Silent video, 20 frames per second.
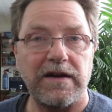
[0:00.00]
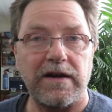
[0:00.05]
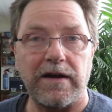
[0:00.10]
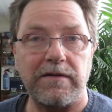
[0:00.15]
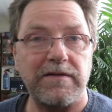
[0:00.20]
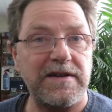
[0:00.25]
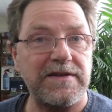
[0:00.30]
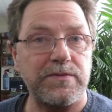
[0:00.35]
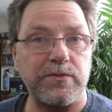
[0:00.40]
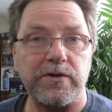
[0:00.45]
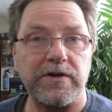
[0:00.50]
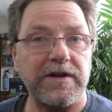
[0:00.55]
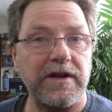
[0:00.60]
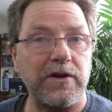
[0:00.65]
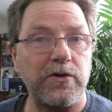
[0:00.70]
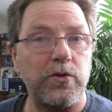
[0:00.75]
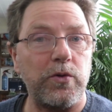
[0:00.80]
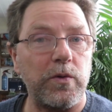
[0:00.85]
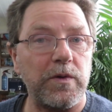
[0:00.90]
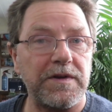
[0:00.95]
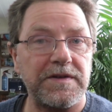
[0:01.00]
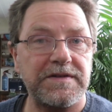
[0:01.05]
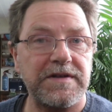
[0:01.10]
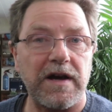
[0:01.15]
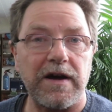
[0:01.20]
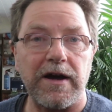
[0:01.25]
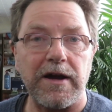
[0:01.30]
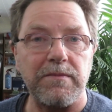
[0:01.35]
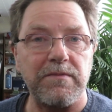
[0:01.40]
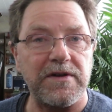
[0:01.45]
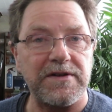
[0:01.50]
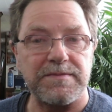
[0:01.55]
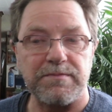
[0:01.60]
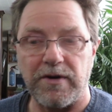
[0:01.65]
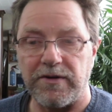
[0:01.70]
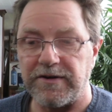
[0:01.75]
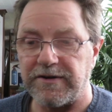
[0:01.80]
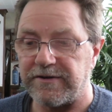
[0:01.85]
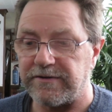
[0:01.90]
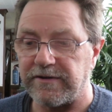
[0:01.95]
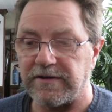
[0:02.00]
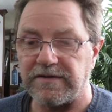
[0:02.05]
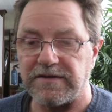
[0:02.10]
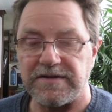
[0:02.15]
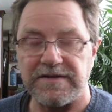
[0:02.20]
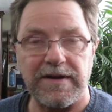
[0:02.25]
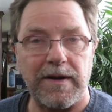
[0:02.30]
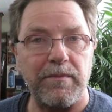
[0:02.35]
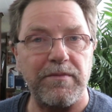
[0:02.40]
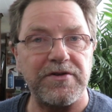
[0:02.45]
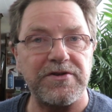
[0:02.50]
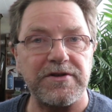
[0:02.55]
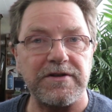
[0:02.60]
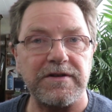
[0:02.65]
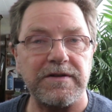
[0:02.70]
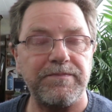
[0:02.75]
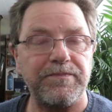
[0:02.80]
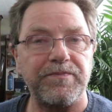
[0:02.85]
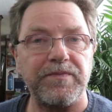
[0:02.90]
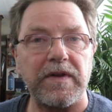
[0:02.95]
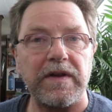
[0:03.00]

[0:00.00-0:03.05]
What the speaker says: it's working all the time. It's monitoring the temperature,